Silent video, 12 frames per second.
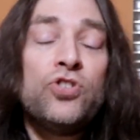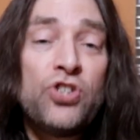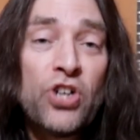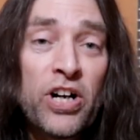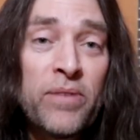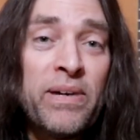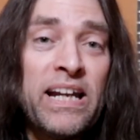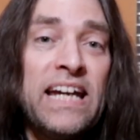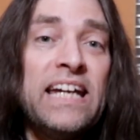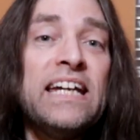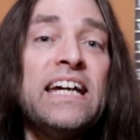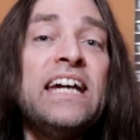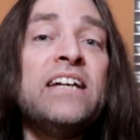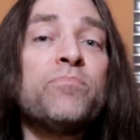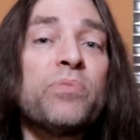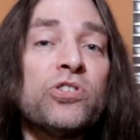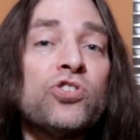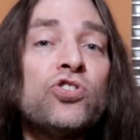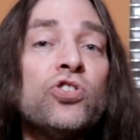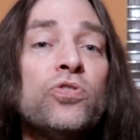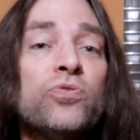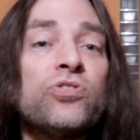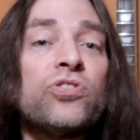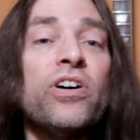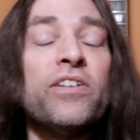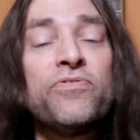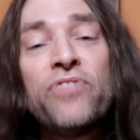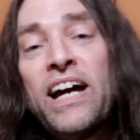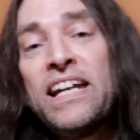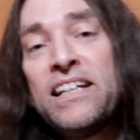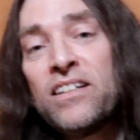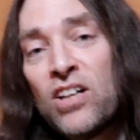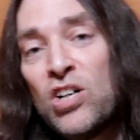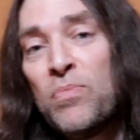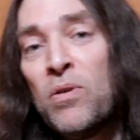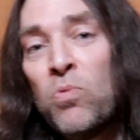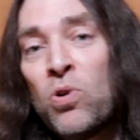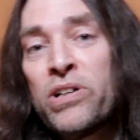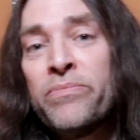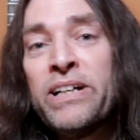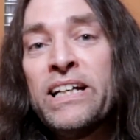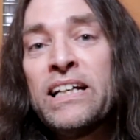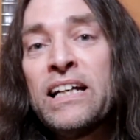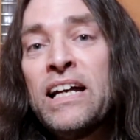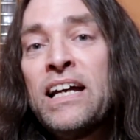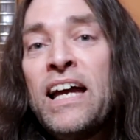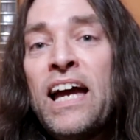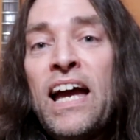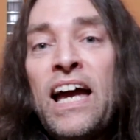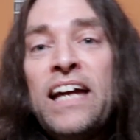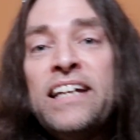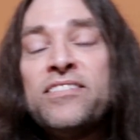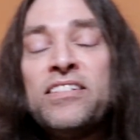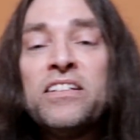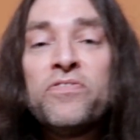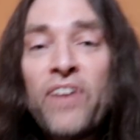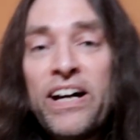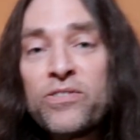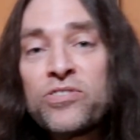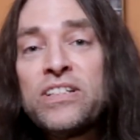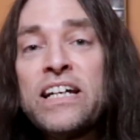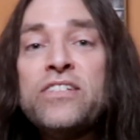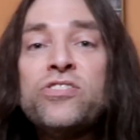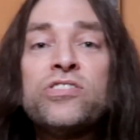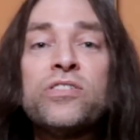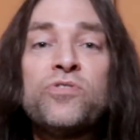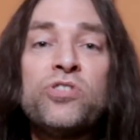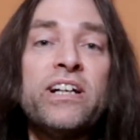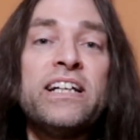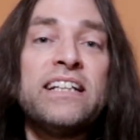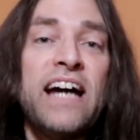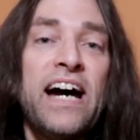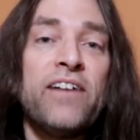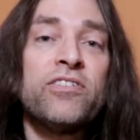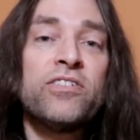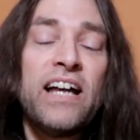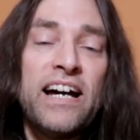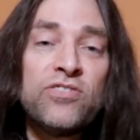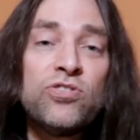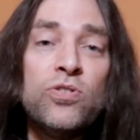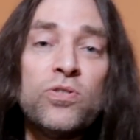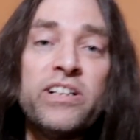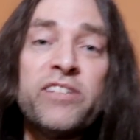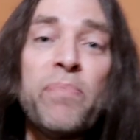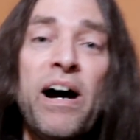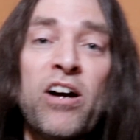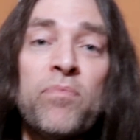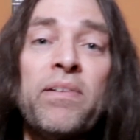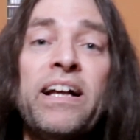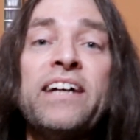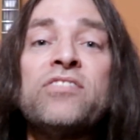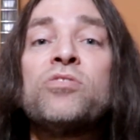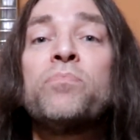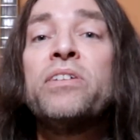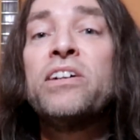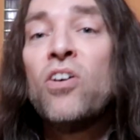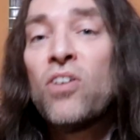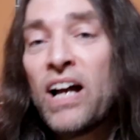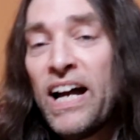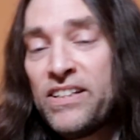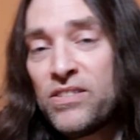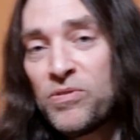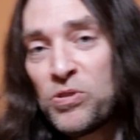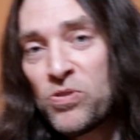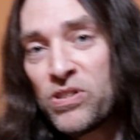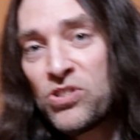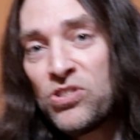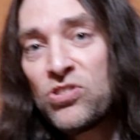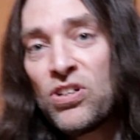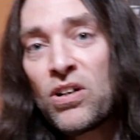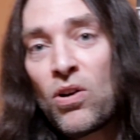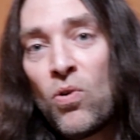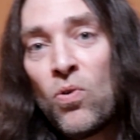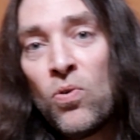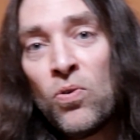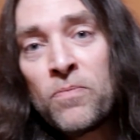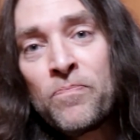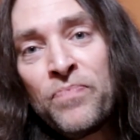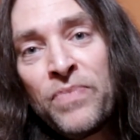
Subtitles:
Germany, in pursuit of fighting global warming, is in the final stages of shutting down their last nuclear power plants. They're putting all kinds of restrictions on coal.